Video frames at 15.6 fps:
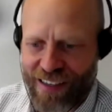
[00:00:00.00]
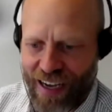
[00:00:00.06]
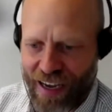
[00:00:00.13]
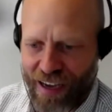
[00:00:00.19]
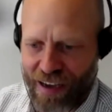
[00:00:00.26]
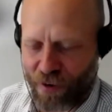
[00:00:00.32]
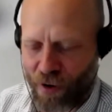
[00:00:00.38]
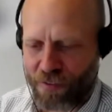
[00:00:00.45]

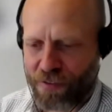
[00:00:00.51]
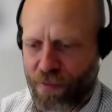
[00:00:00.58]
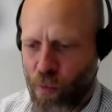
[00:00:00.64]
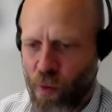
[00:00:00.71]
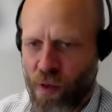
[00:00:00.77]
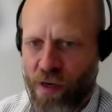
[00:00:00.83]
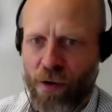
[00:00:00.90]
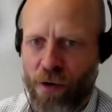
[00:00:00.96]
have often
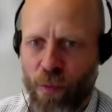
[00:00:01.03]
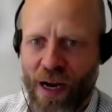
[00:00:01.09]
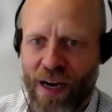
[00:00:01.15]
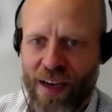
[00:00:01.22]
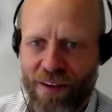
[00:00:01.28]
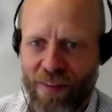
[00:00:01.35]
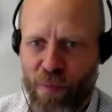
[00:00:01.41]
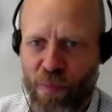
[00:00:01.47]
wondered
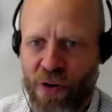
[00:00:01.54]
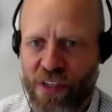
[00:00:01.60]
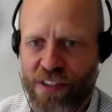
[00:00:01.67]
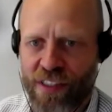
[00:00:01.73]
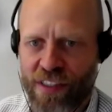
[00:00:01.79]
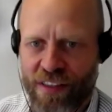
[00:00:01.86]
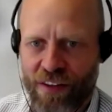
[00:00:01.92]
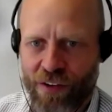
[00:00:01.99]
why the
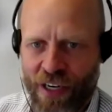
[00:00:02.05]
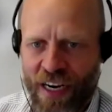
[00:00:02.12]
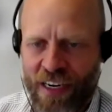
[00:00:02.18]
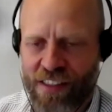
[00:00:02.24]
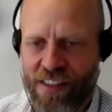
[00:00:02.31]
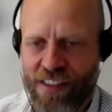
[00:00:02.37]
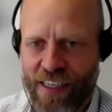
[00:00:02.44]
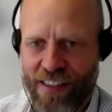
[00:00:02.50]
president in the
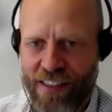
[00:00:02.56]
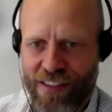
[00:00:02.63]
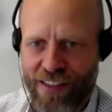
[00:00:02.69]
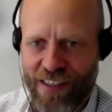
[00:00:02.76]
United States,